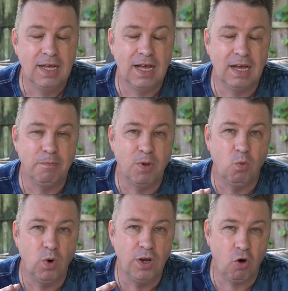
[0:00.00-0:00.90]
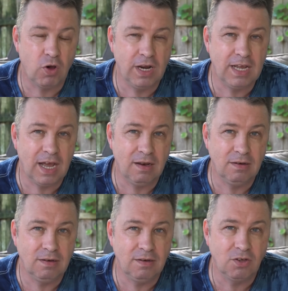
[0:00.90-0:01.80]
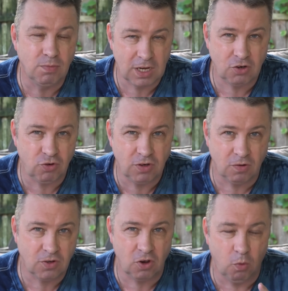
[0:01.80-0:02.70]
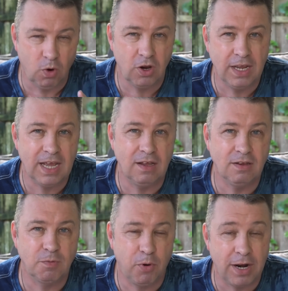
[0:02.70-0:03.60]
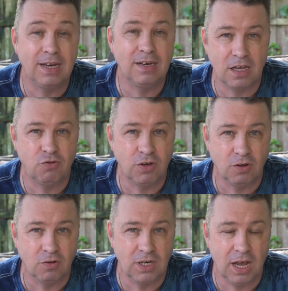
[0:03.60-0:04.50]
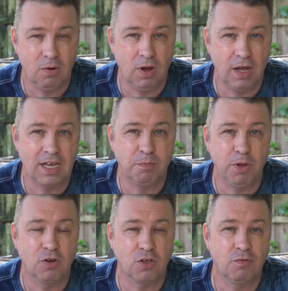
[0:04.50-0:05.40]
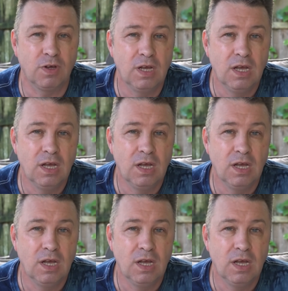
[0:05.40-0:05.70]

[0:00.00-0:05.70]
Um, we're not going to get some test results, or we're going to get sporadic test results now, I guess, because of